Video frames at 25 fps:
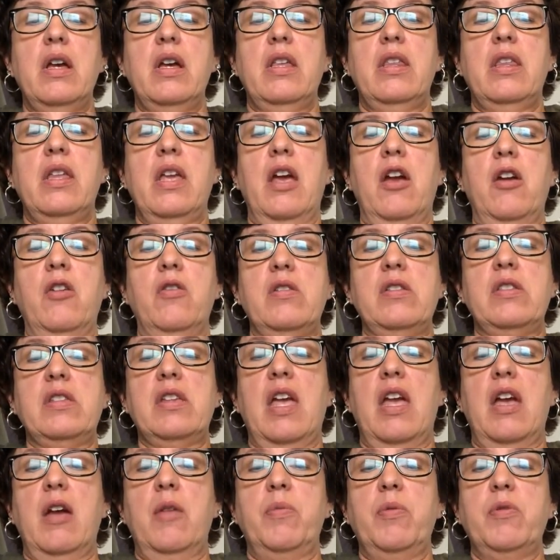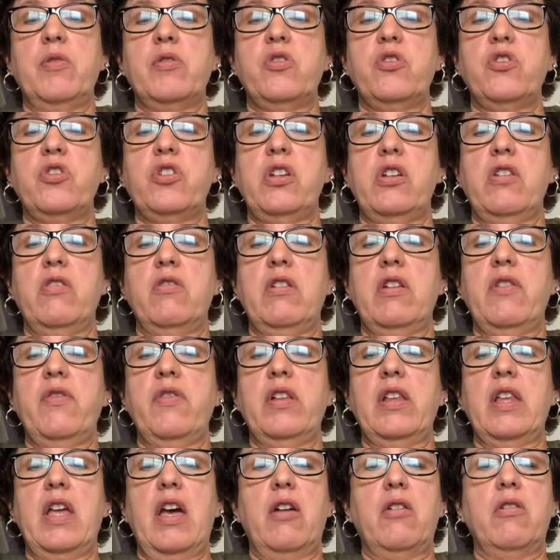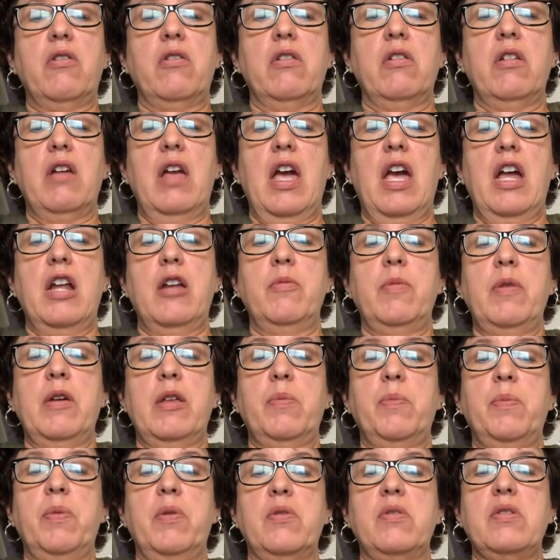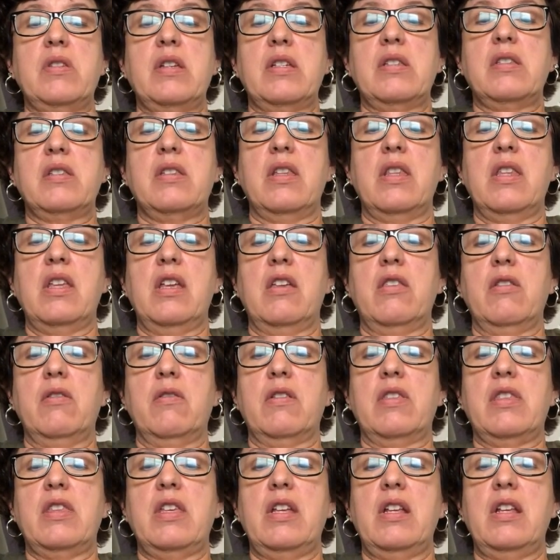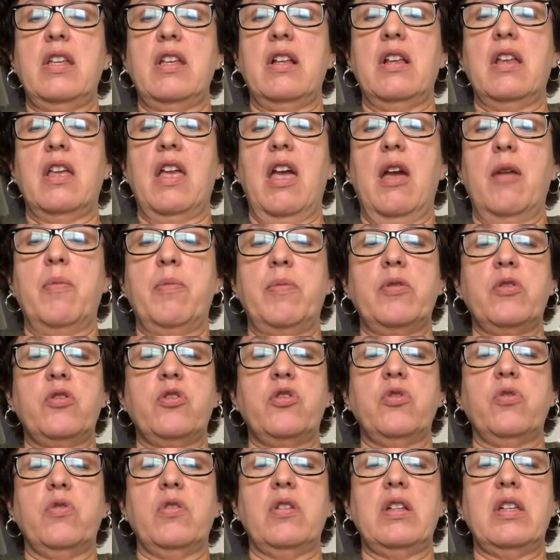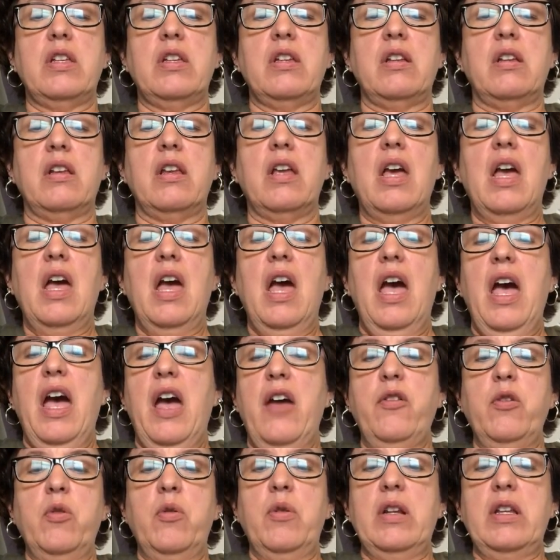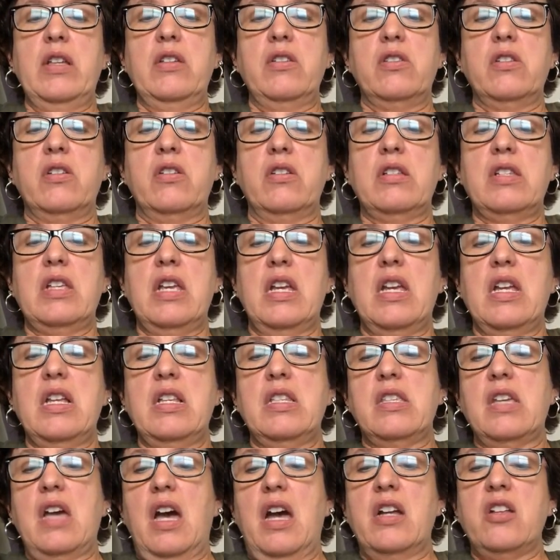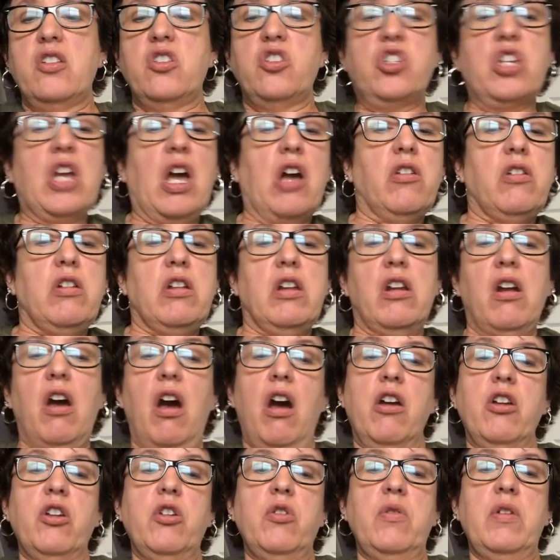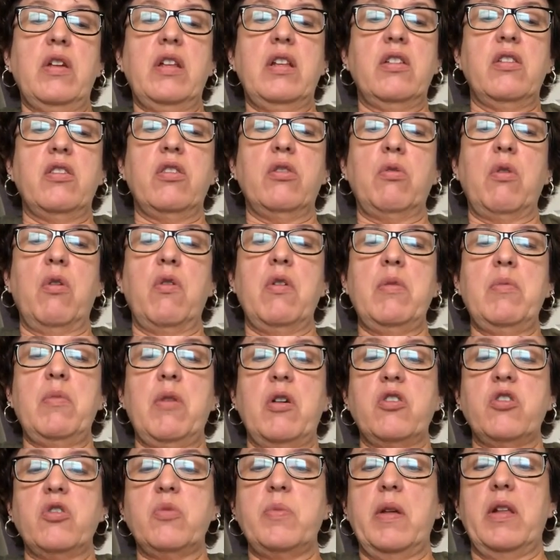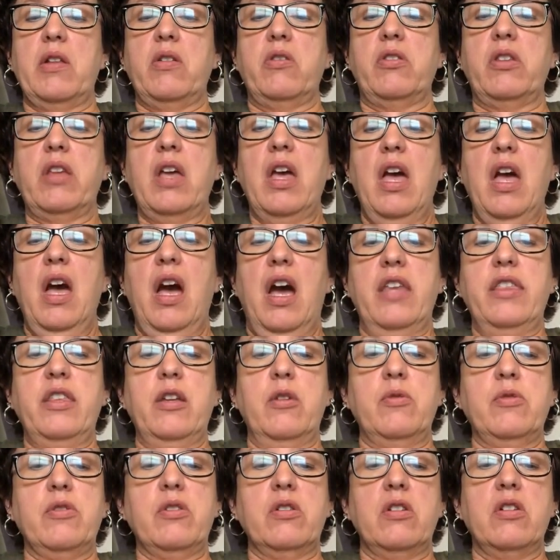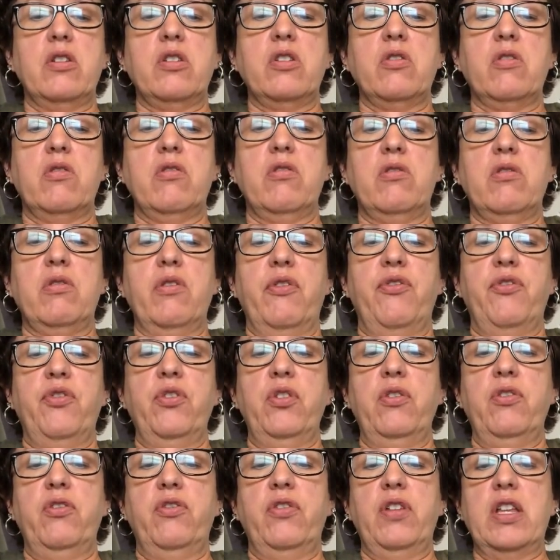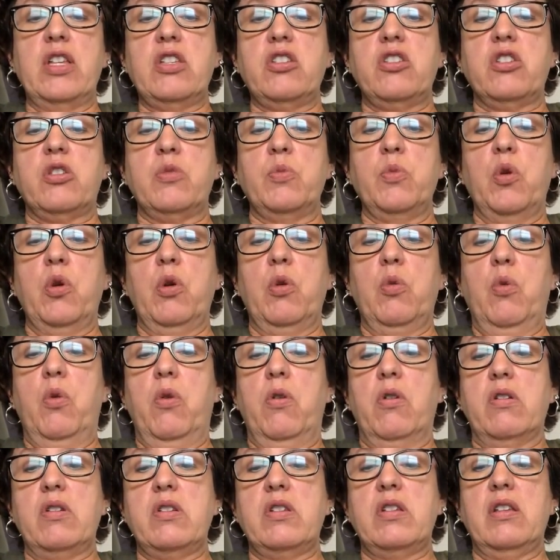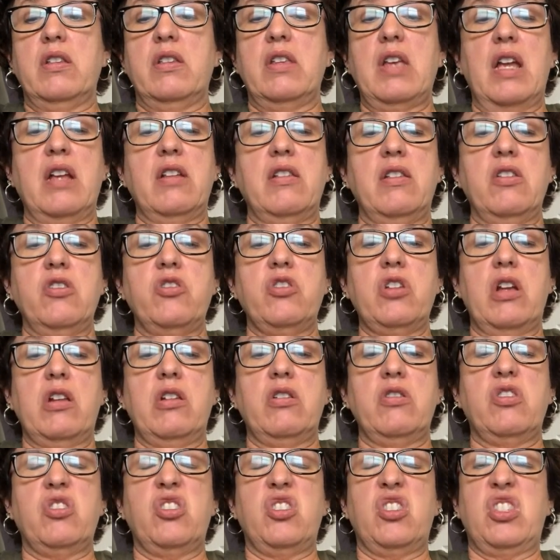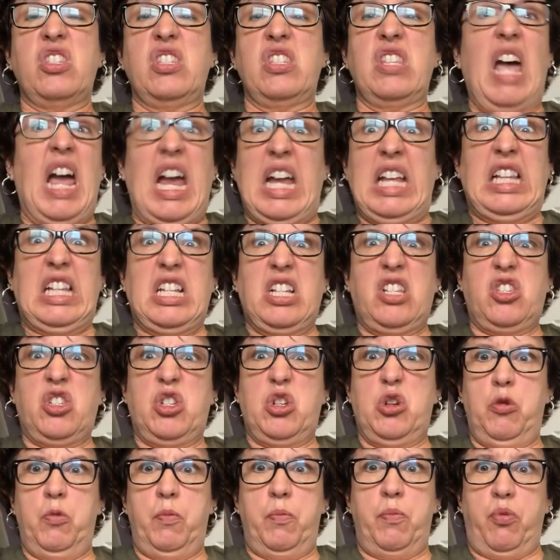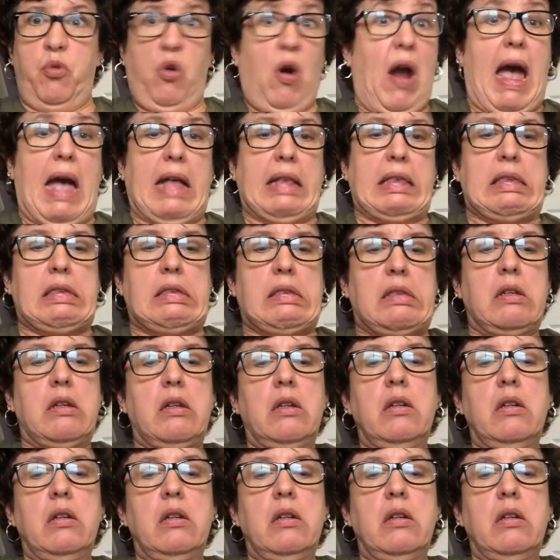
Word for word: The Ares campers cheered even louder. Annabeth protested and the other Athenian campers joined in. Everyone else started taking sides, shouting and arguing and throwing marshmallows. I thought it was going to turn into a full-fledged s'more war until Tantalus shouted, Silence, you brats!